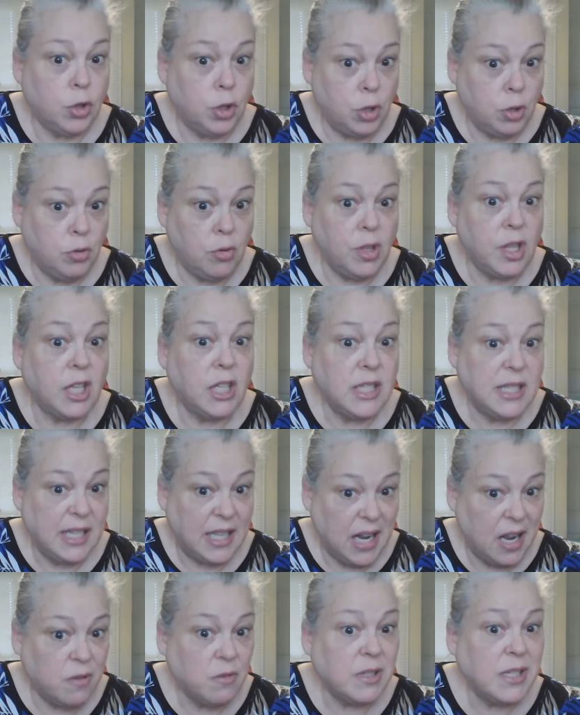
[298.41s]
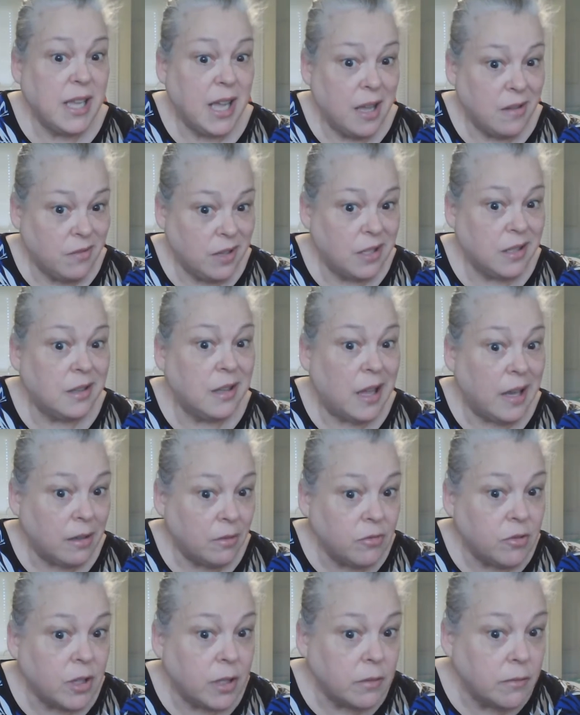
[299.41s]
two things that I was having a lot
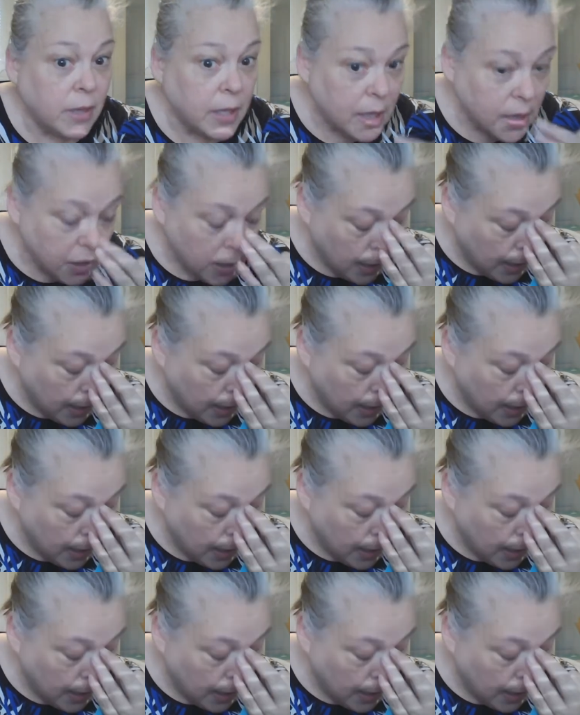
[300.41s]
of fun with.